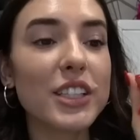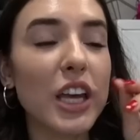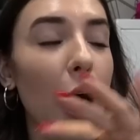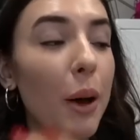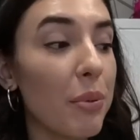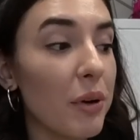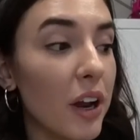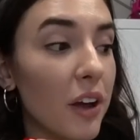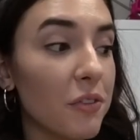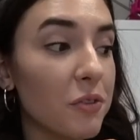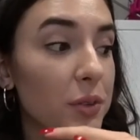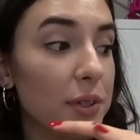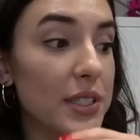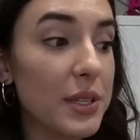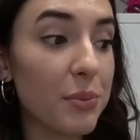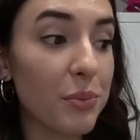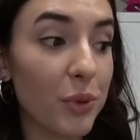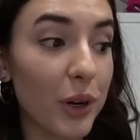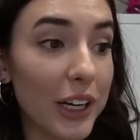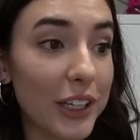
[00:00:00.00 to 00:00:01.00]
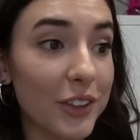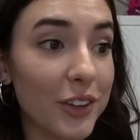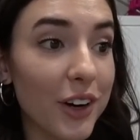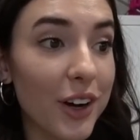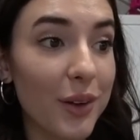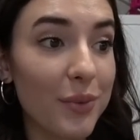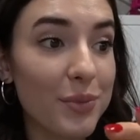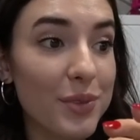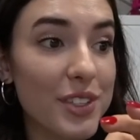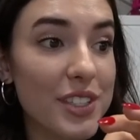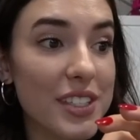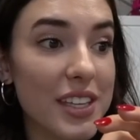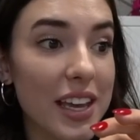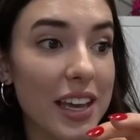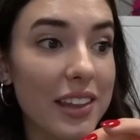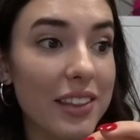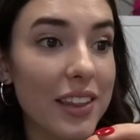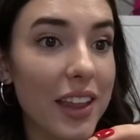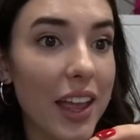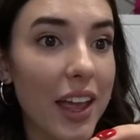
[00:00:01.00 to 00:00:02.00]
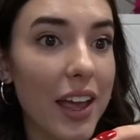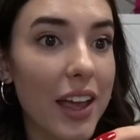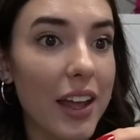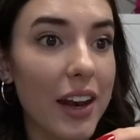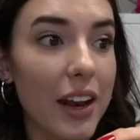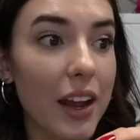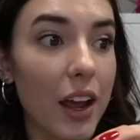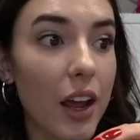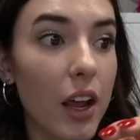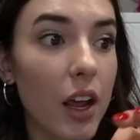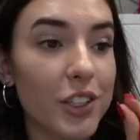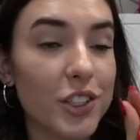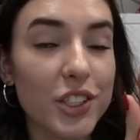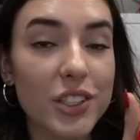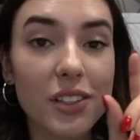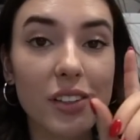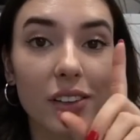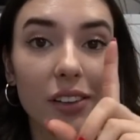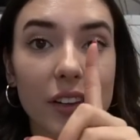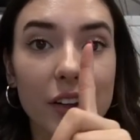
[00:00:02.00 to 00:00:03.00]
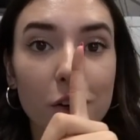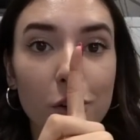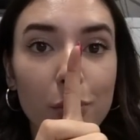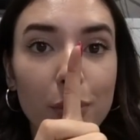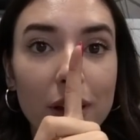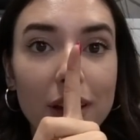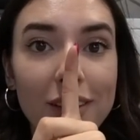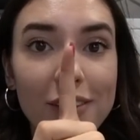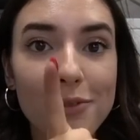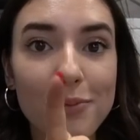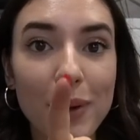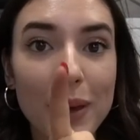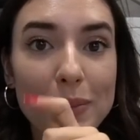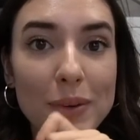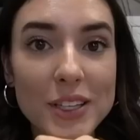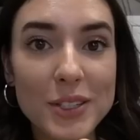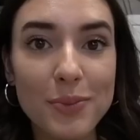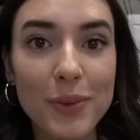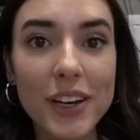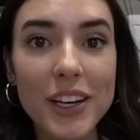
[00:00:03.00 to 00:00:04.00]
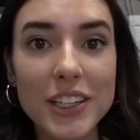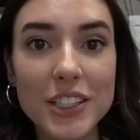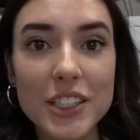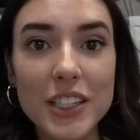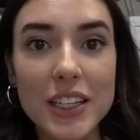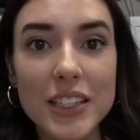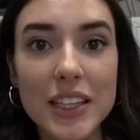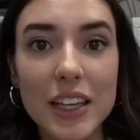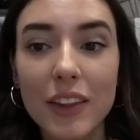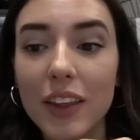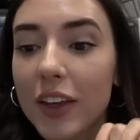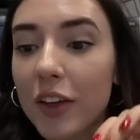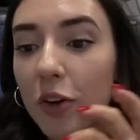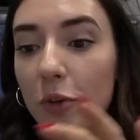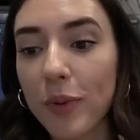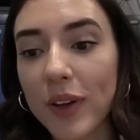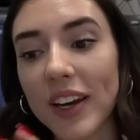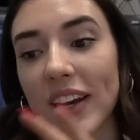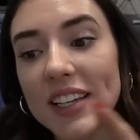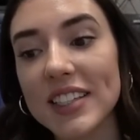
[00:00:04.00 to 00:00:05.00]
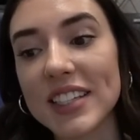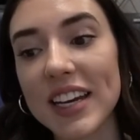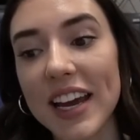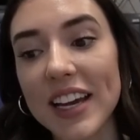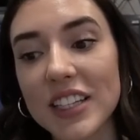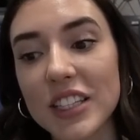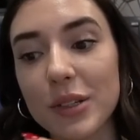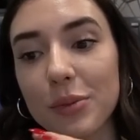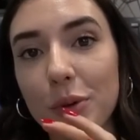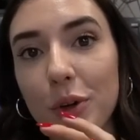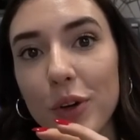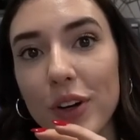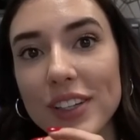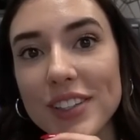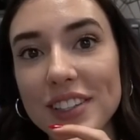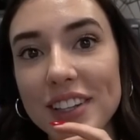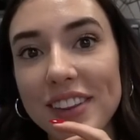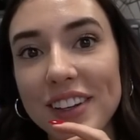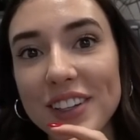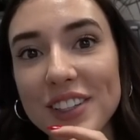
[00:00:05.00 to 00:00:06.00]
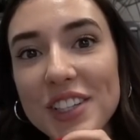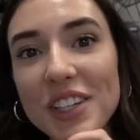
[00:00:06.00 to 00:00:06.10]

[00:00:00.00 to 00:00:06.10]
Top it off with some breadcrumbs and then just a little bit of baby spinach because I think it'll be nice to add some greens in there